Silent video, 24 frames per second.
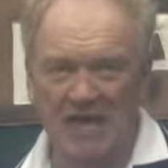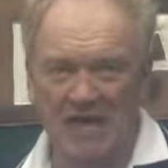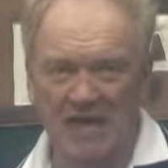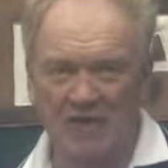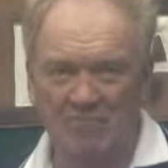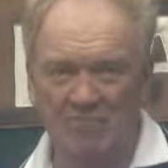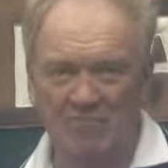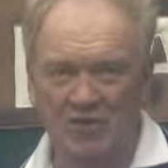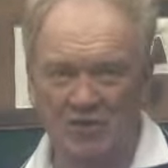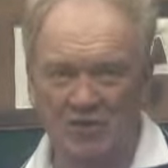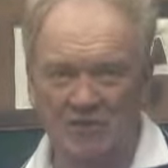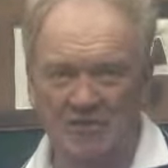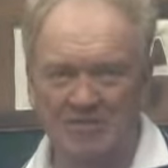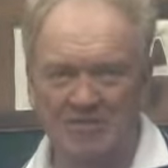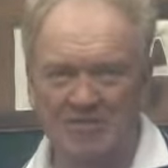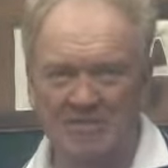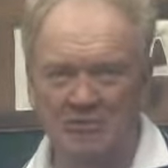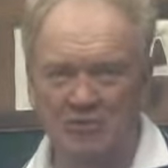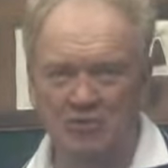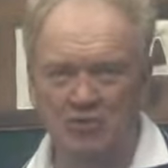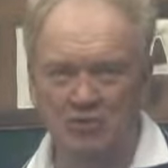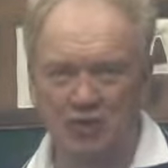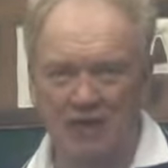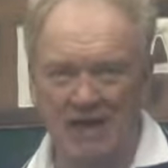I'm very
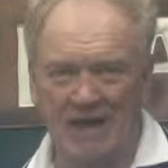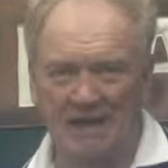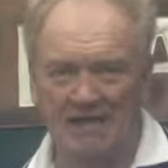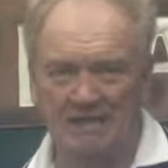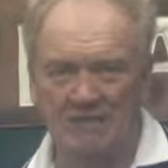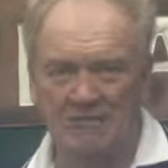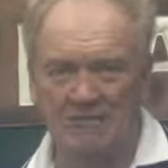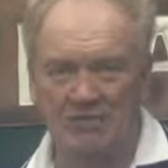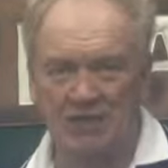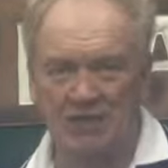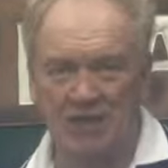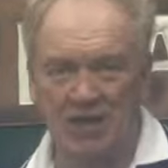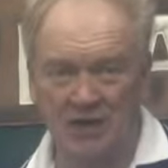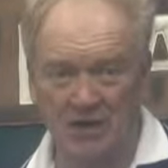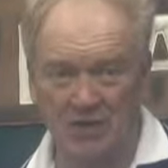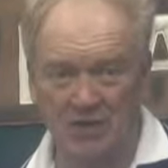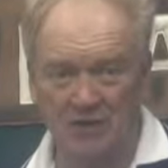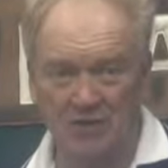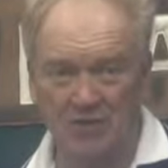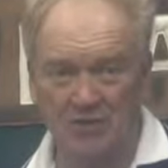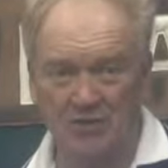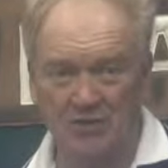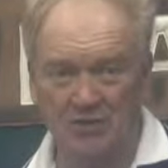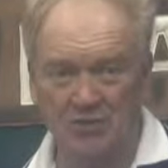excited to
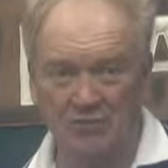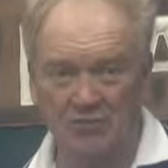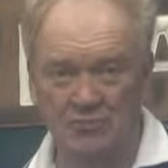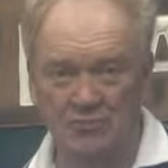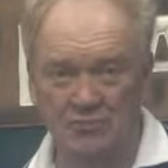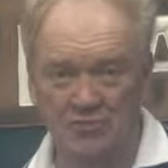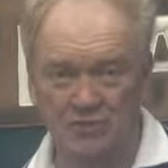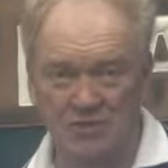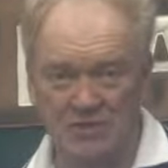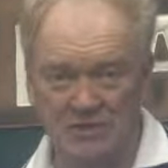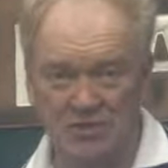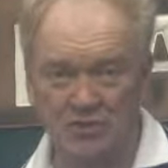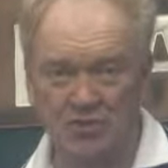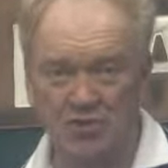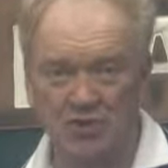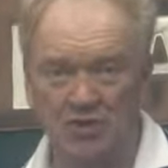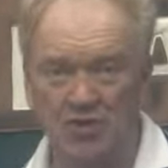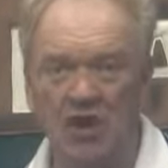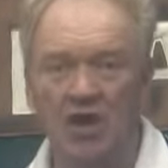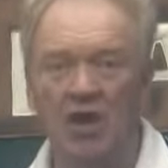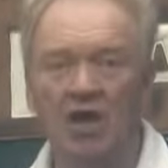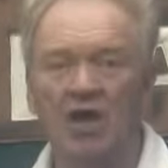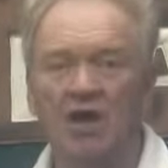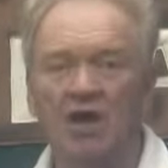carry on the
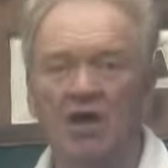tradition